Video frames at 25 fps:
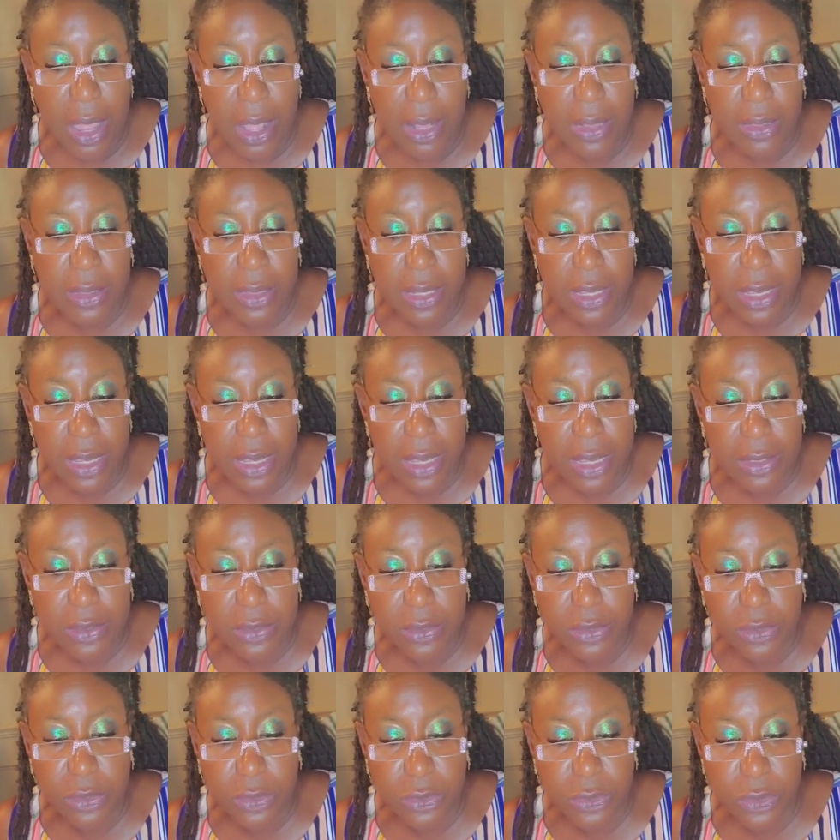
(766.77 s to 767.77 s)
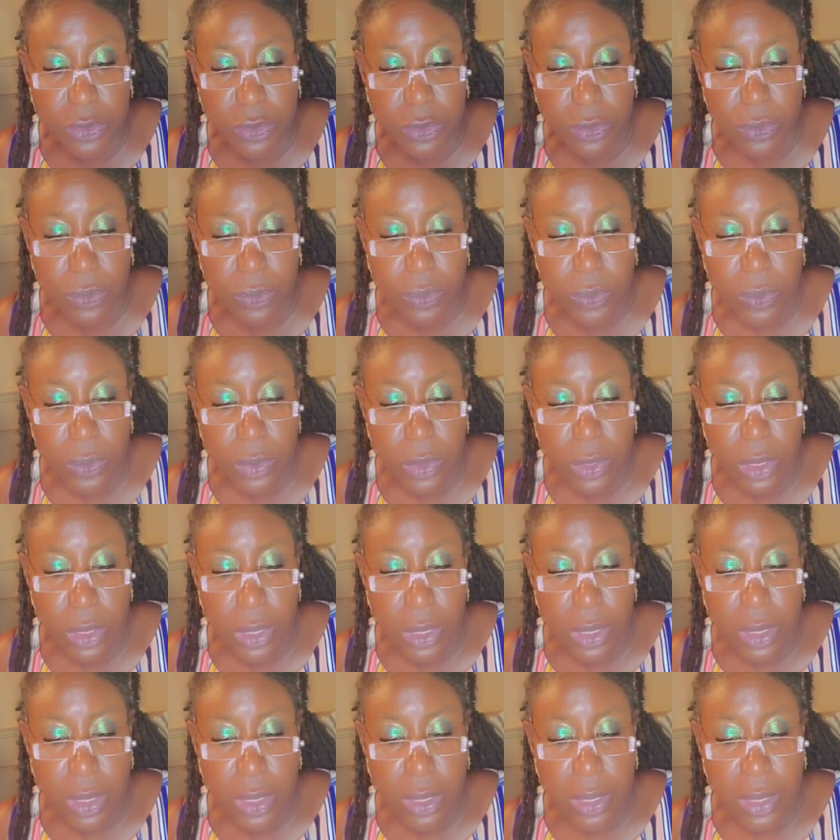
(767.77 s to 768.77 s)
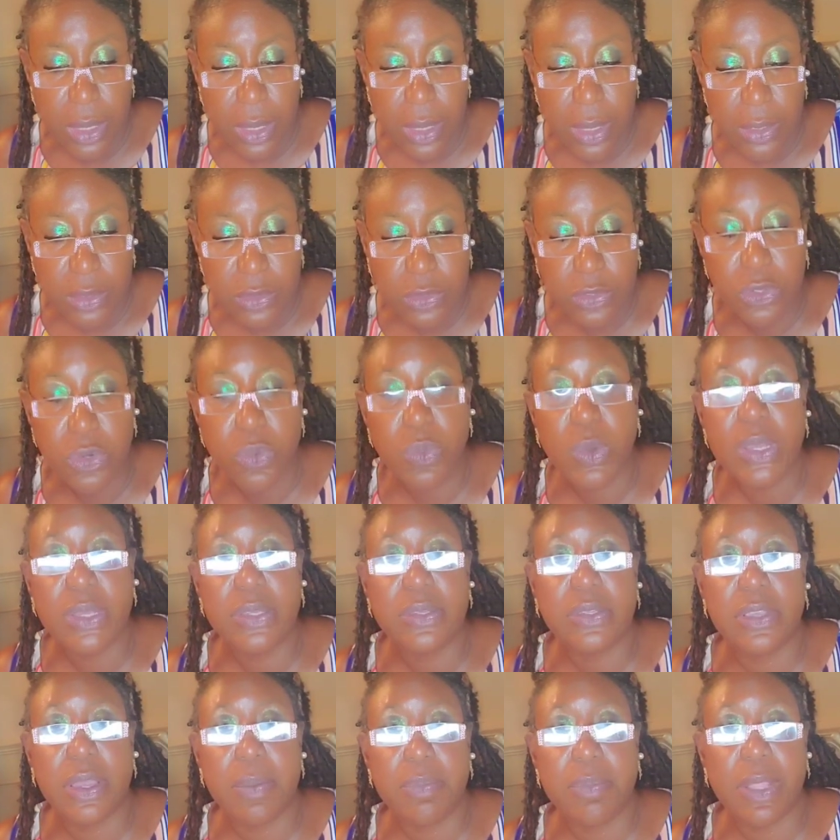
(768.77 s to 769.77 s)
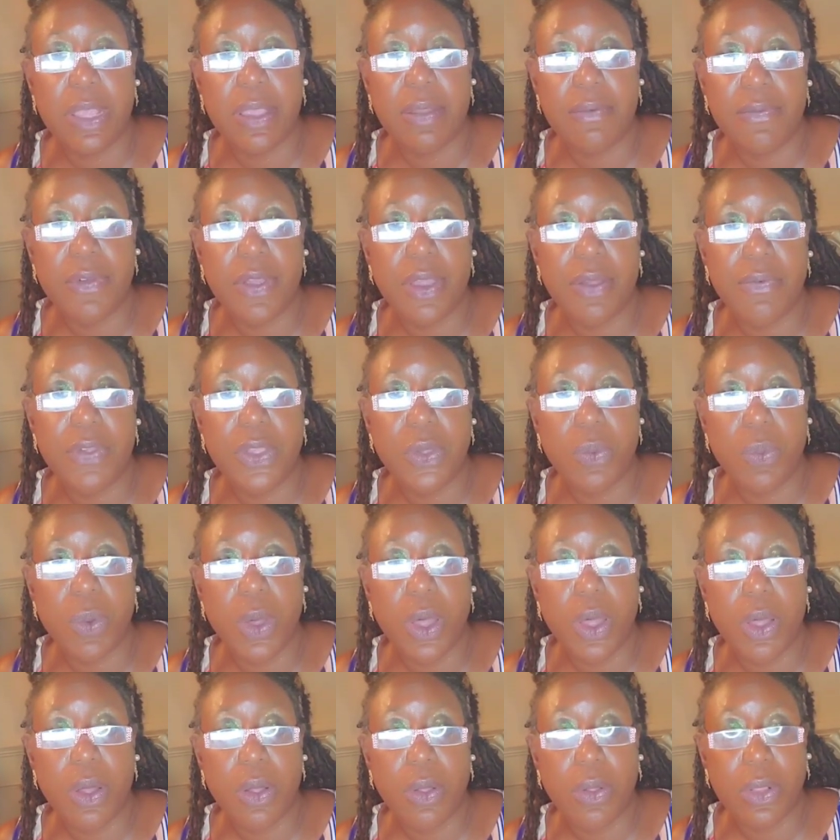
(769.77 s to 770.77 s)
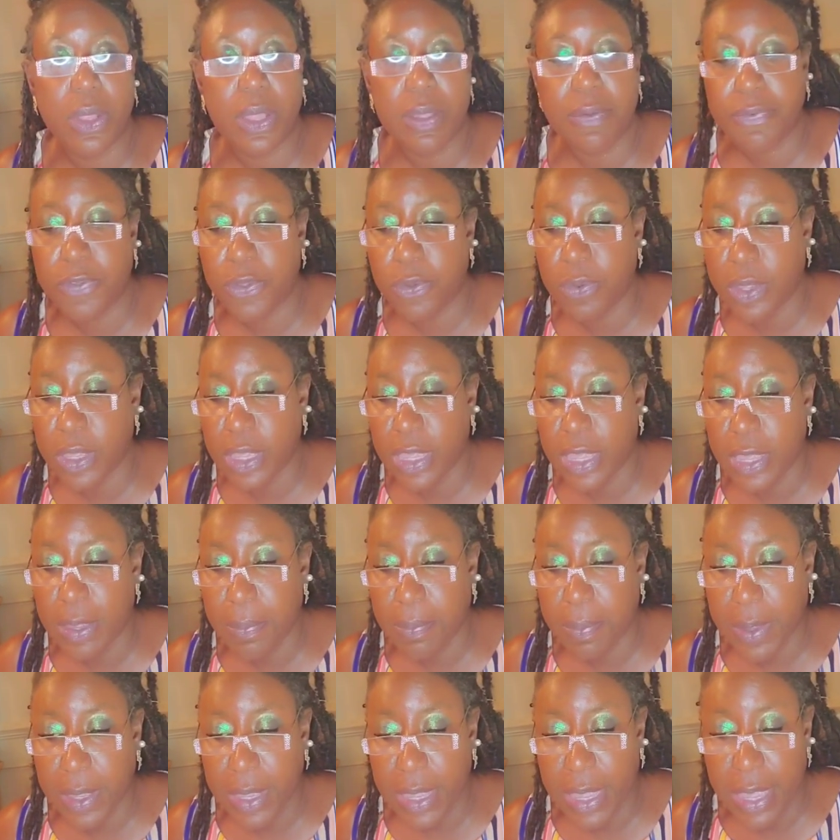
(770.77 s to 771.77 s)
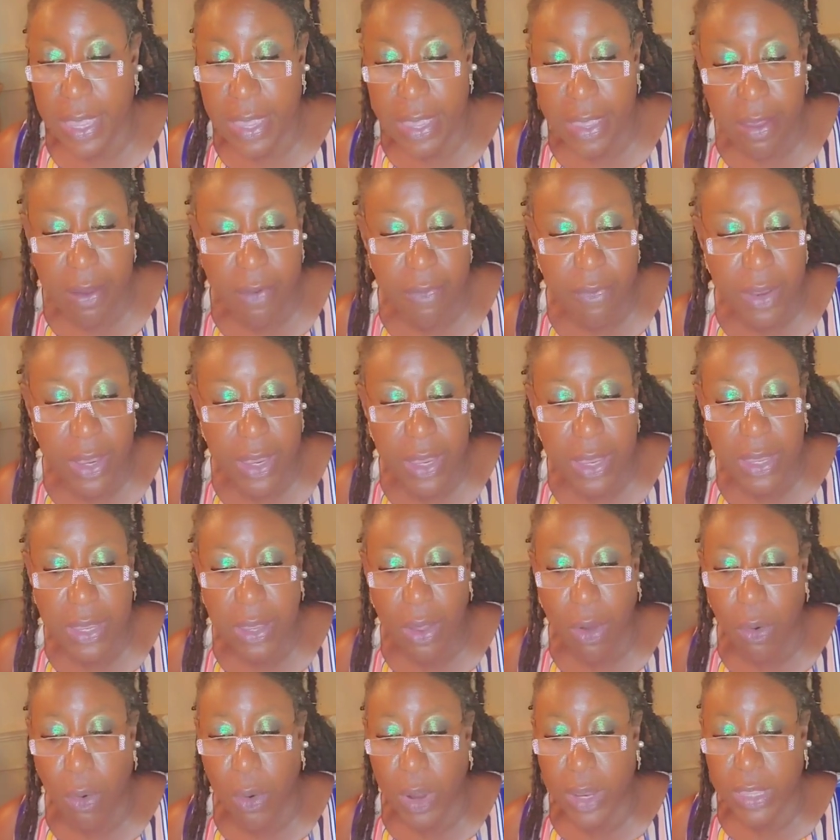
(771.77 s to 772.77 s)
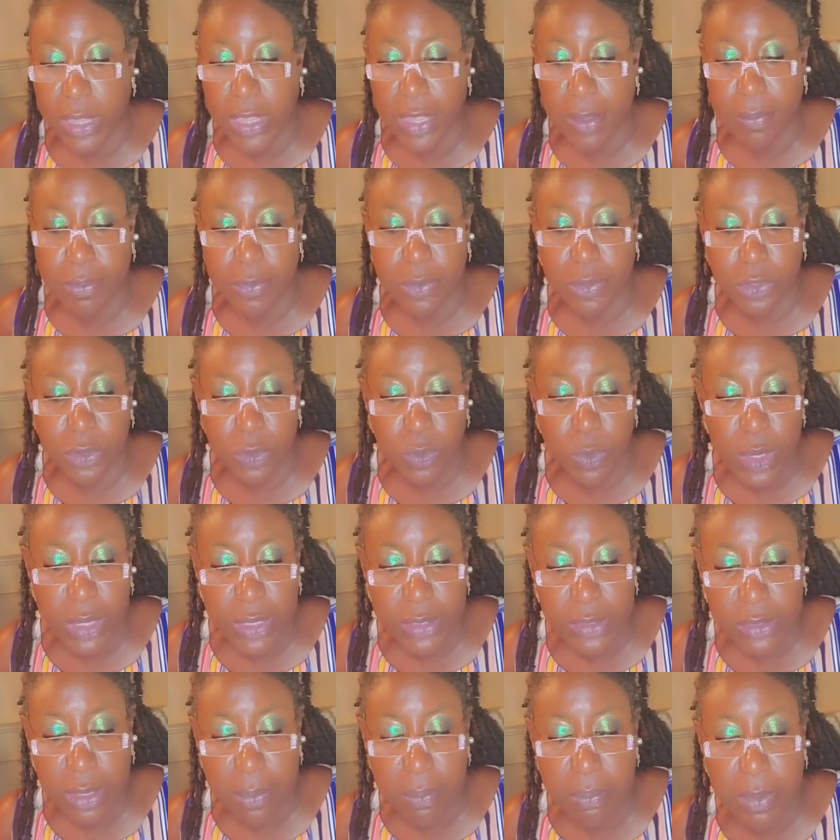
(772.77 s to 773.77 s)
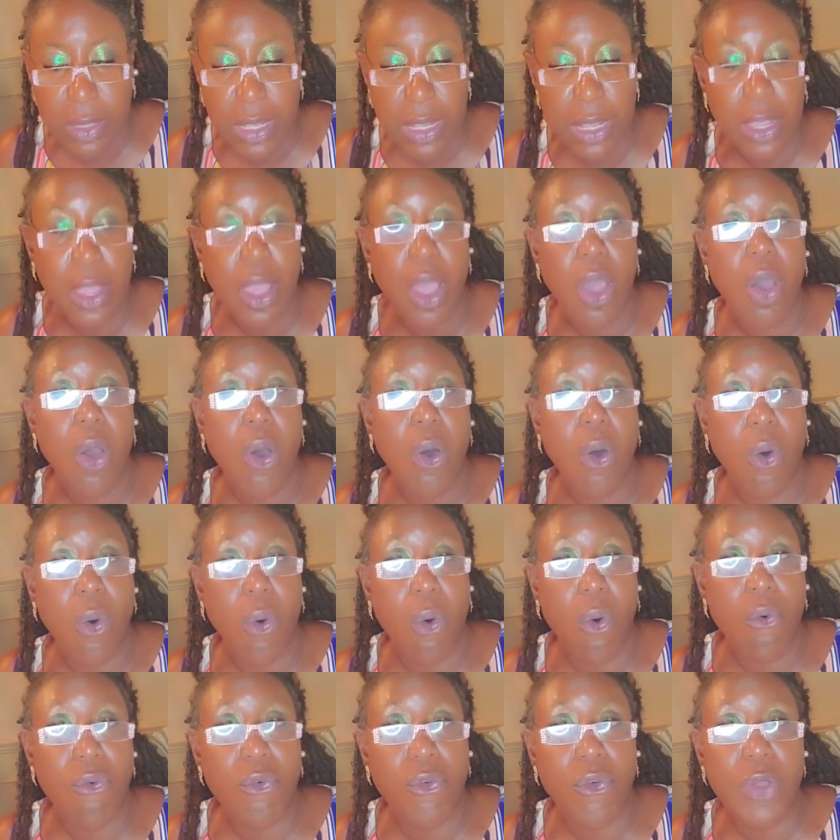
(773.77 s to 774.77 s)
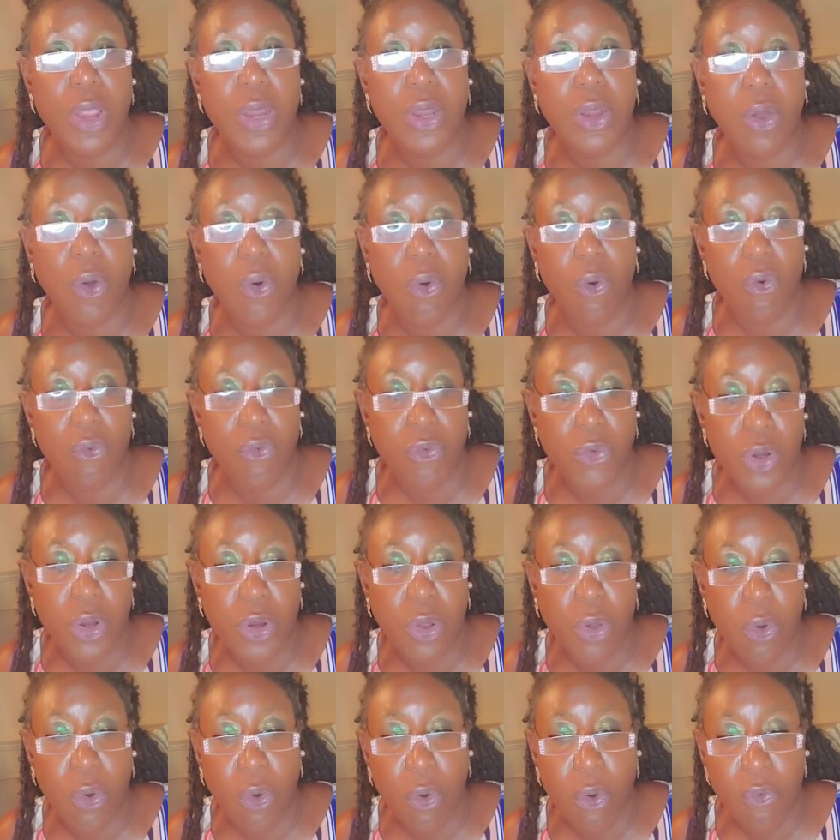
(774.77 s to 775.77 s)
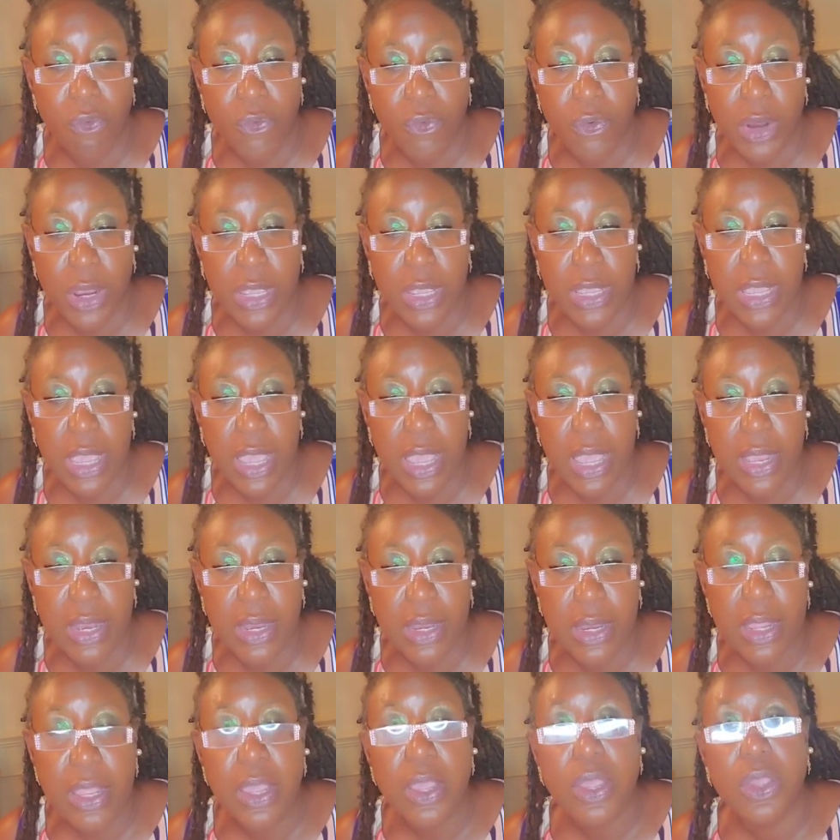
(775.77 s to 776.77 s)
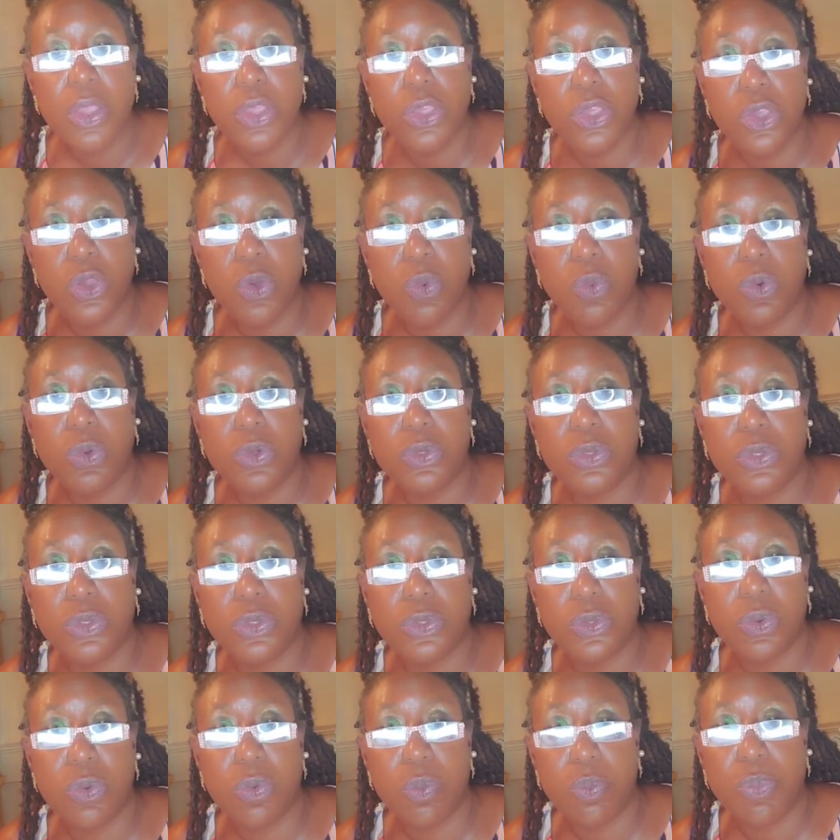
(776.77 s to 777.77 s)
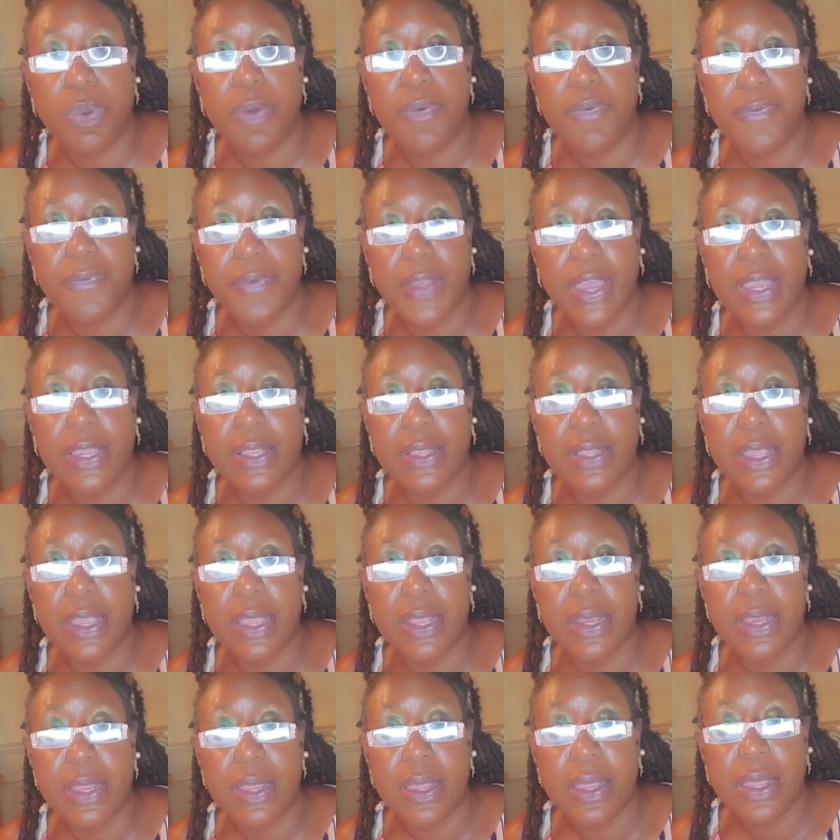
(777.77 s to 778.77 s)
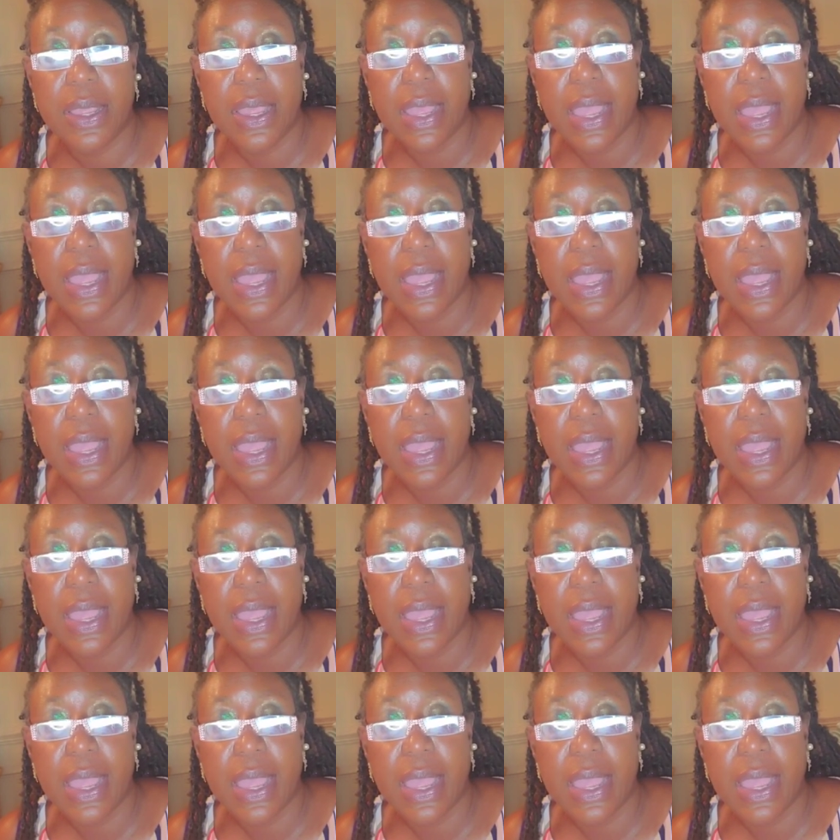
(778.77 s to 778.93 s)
leads to doing something very well. If you keep hearing or keep doing something over and over and over again, you will soon perfect it.